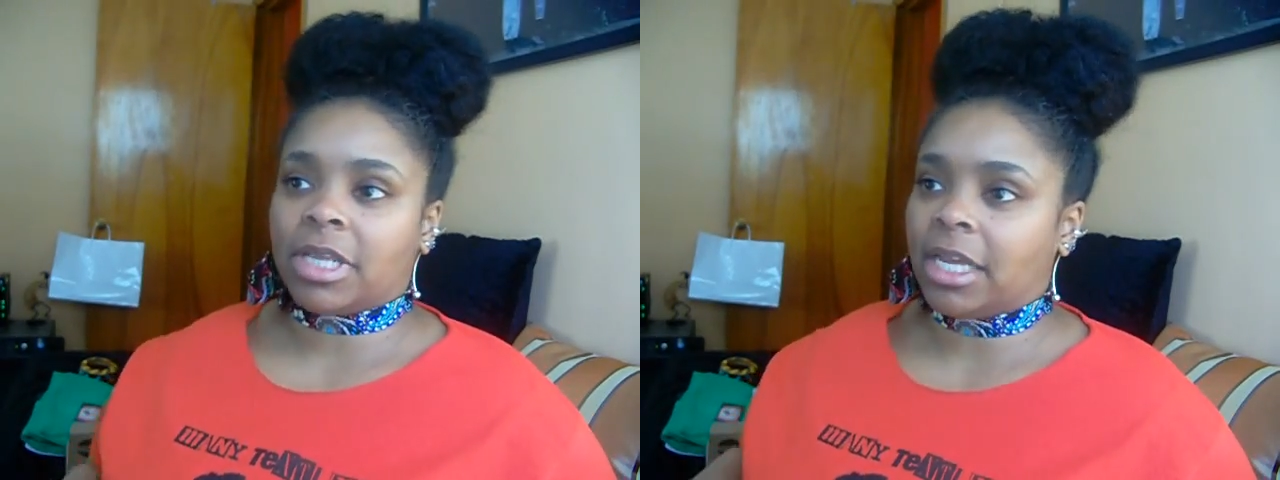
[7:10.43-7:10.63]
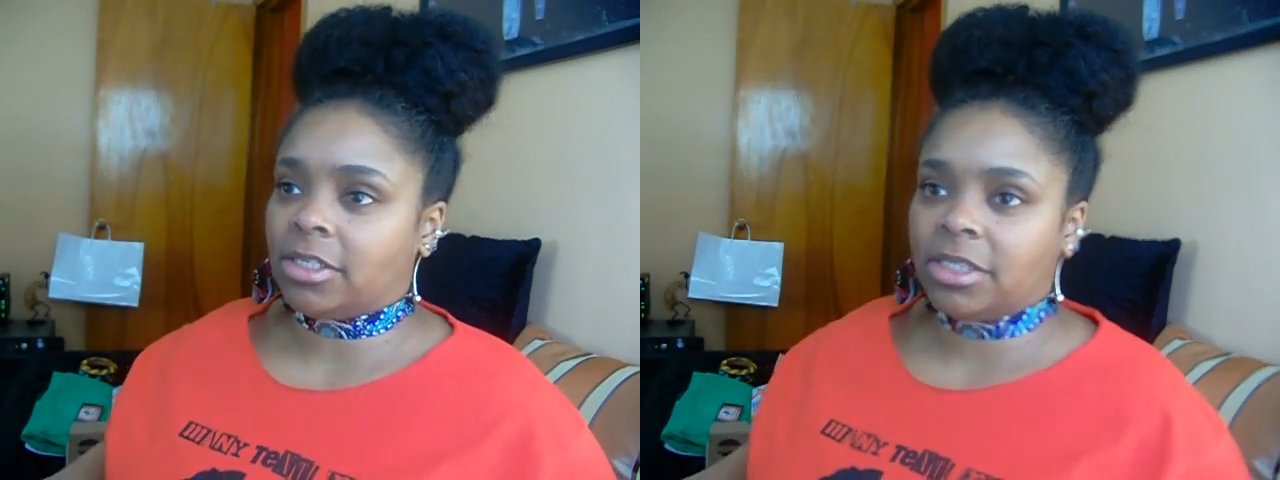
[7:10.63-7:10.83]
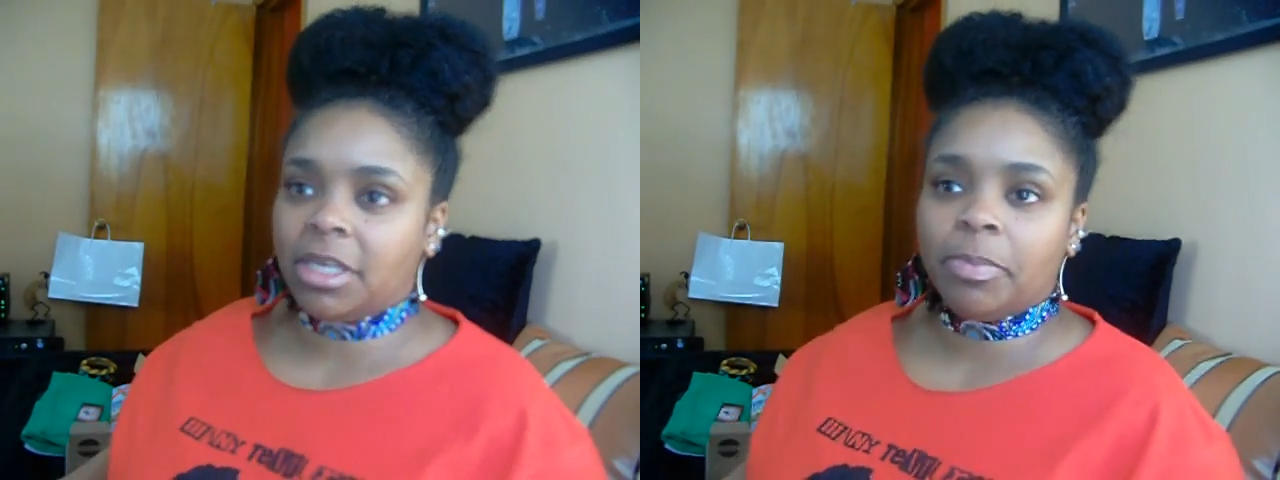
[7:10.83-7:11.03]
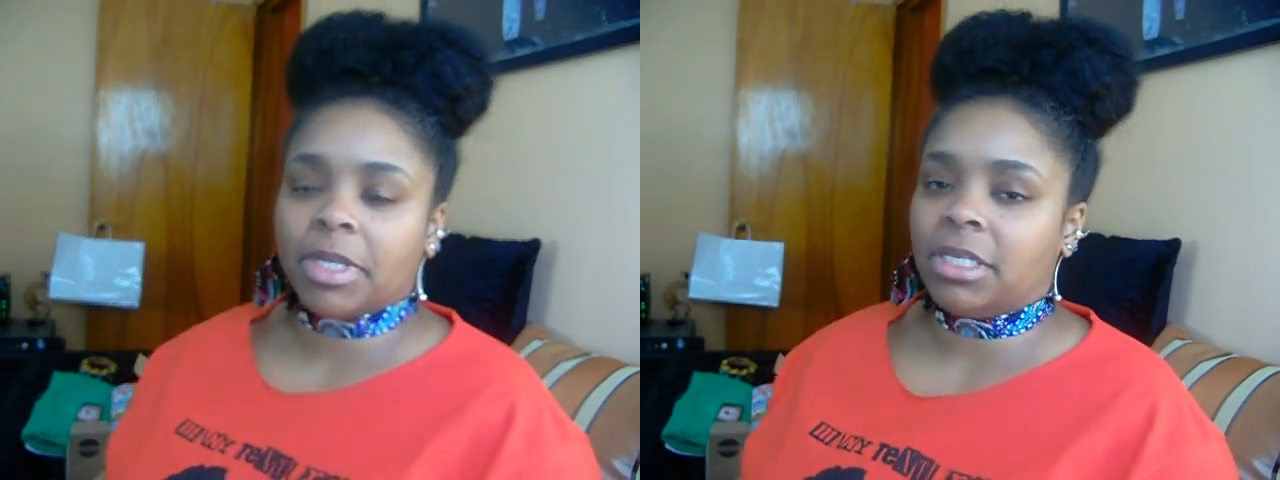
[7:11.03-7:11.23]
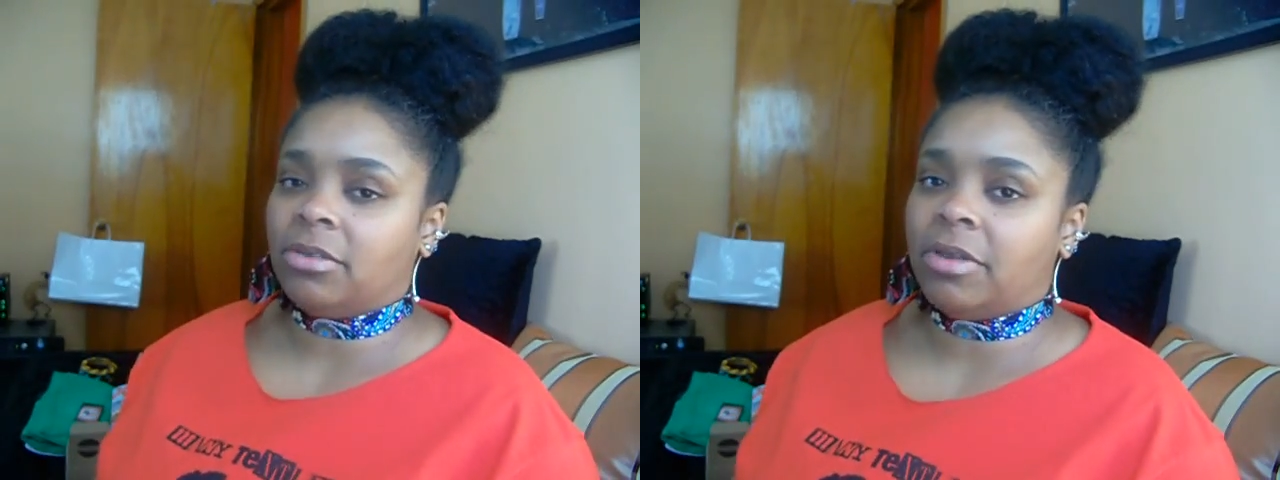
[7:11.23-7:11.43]
I
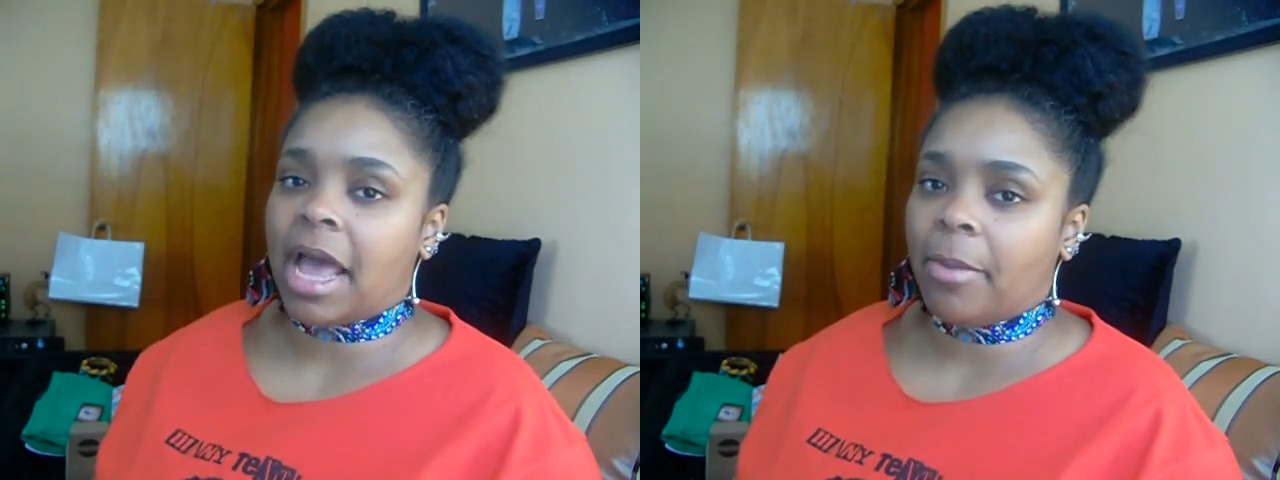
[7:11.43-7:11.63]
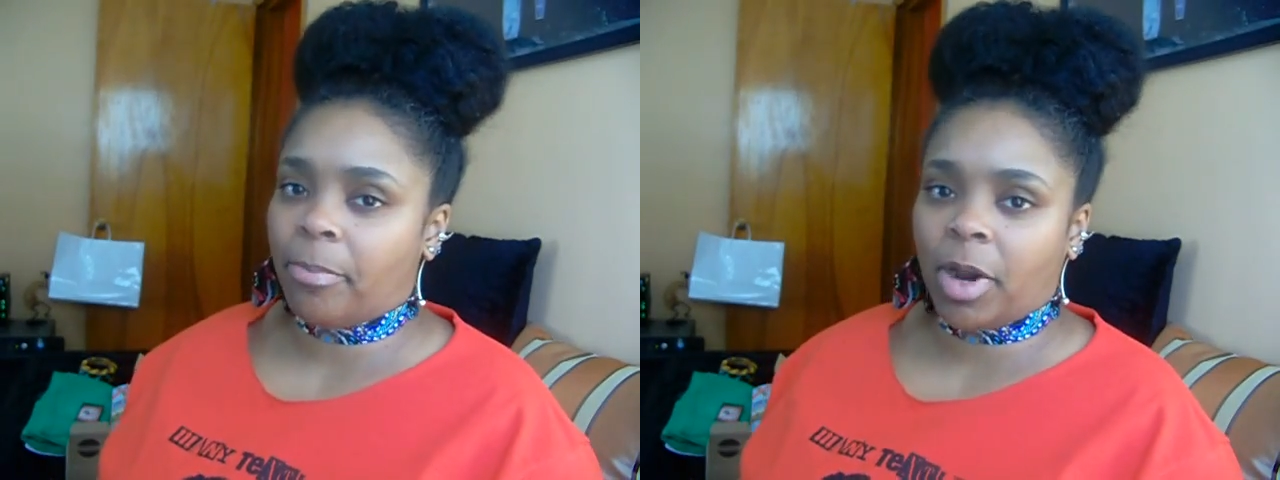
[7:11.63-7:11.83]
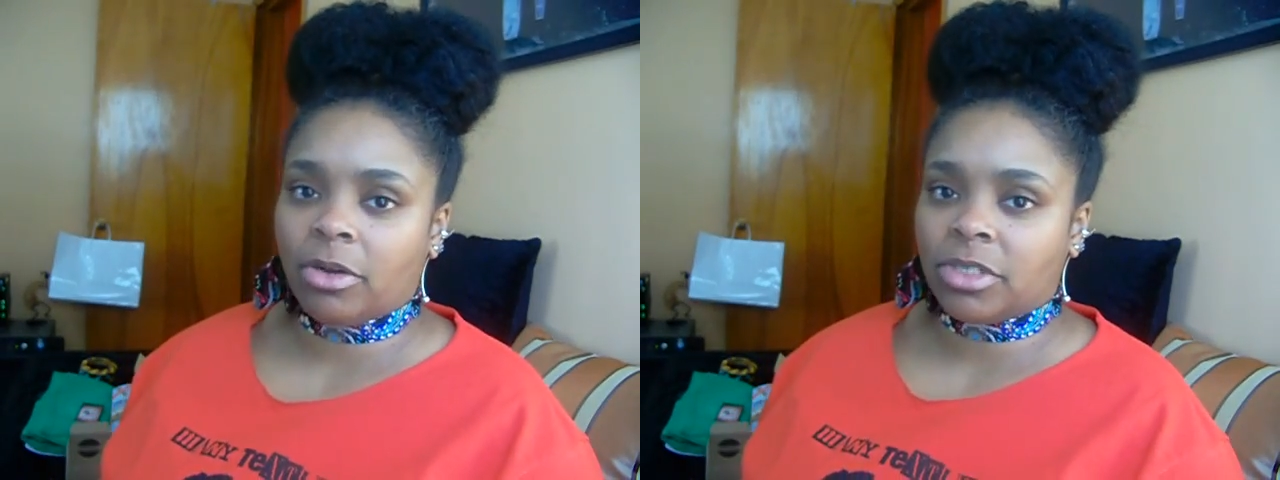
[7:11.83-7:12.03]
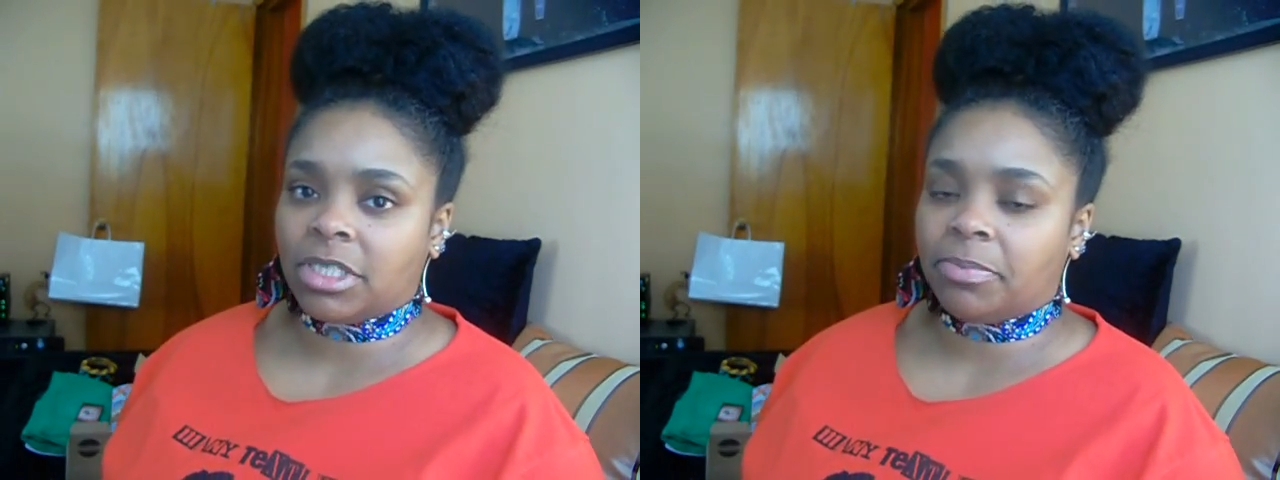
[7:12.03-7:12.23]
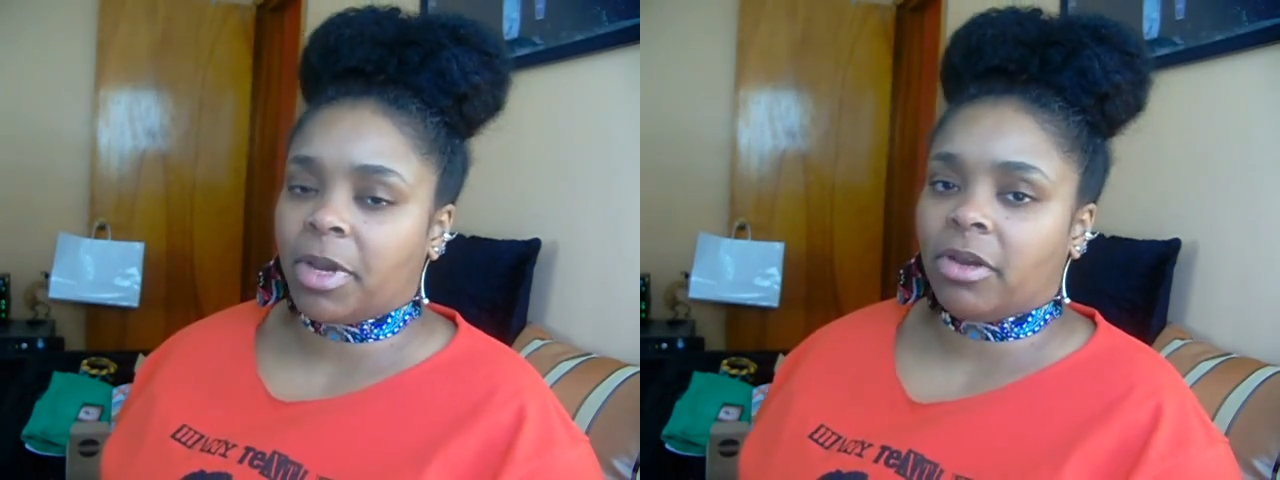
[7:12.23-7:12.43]
typically do not
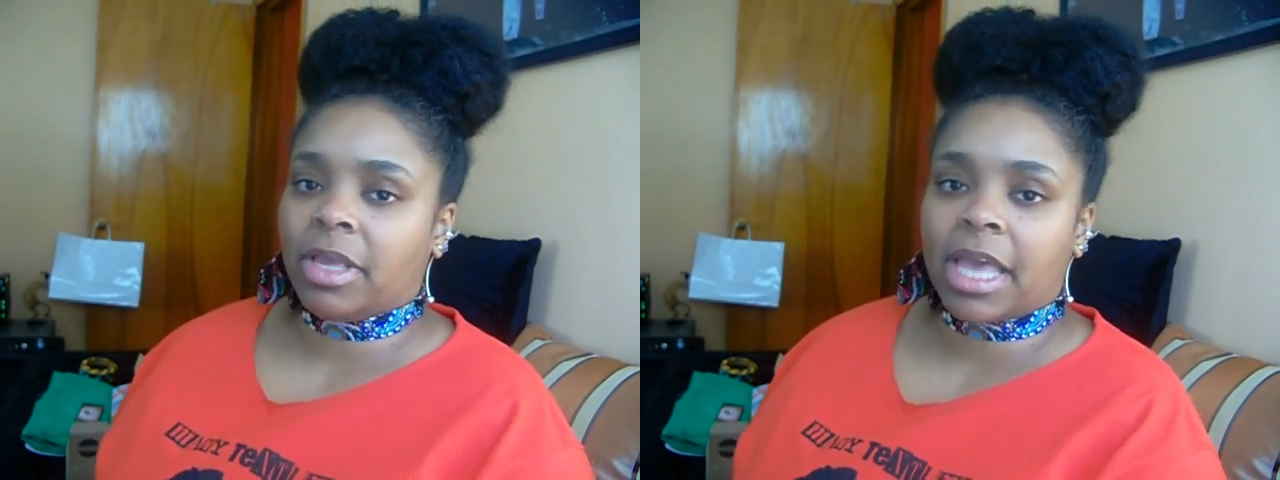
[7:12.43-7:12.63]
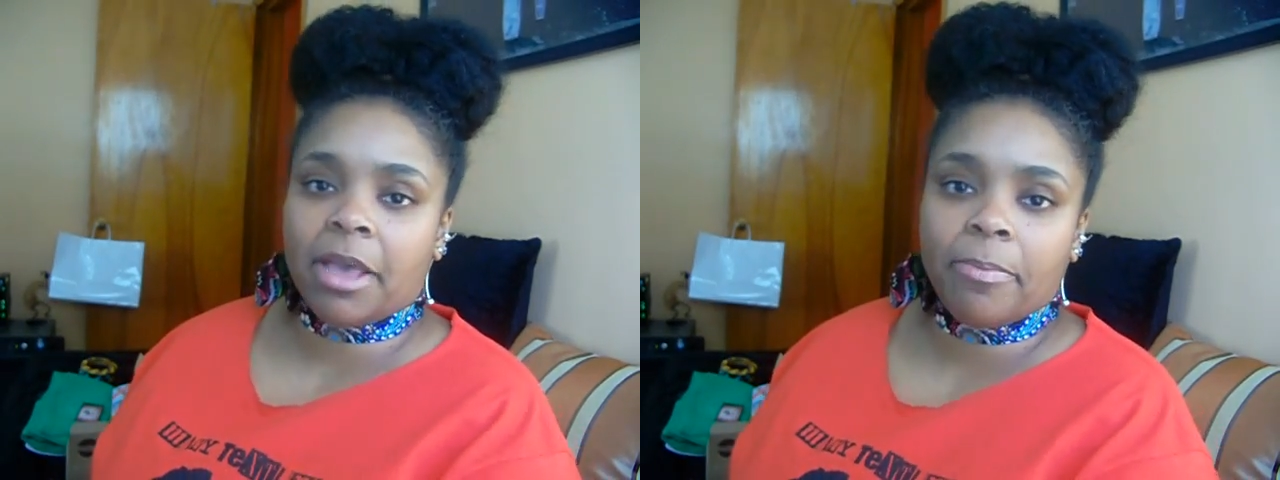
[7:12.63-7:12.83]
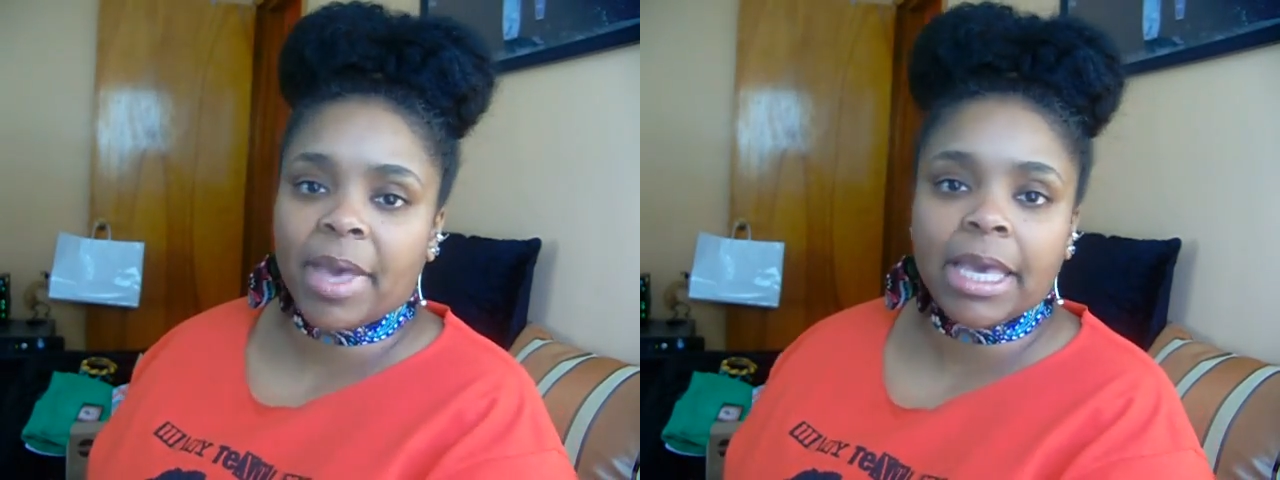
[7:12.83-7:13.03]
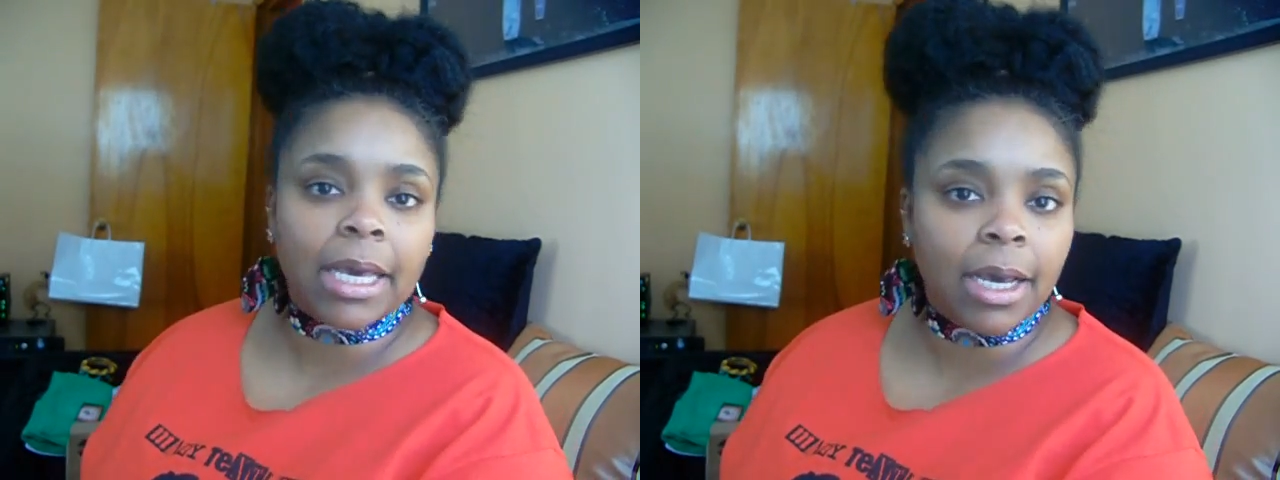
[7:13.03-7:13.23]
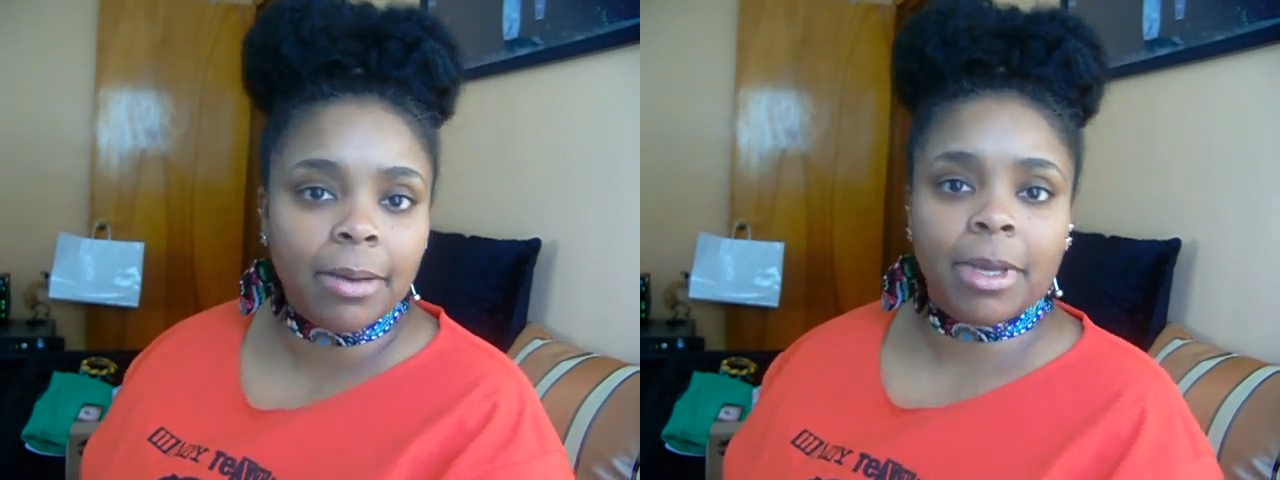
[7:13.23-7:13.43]
purchase Mary Kay
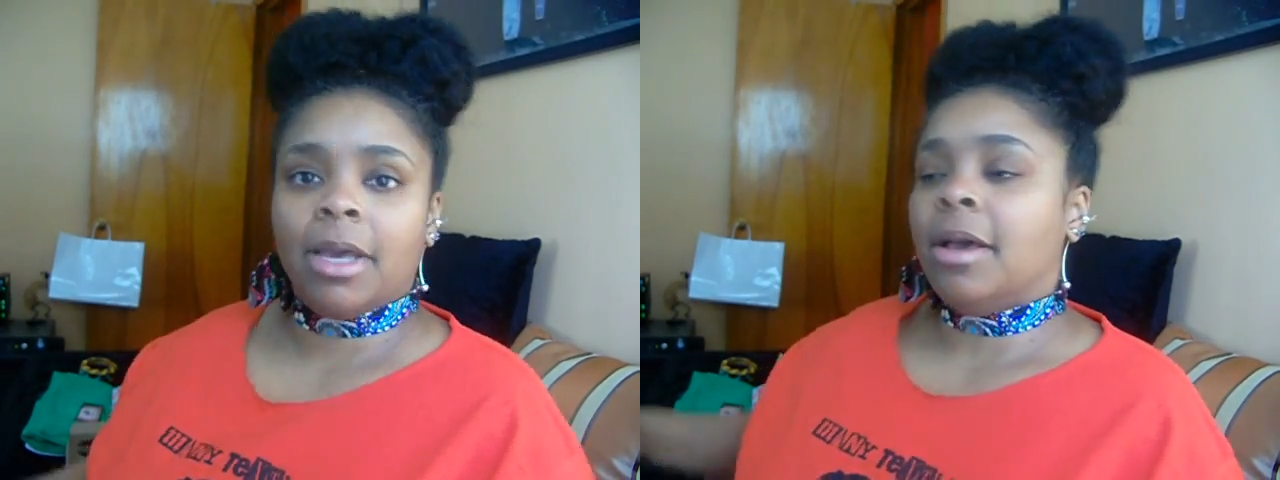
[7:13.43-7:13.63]
makeup,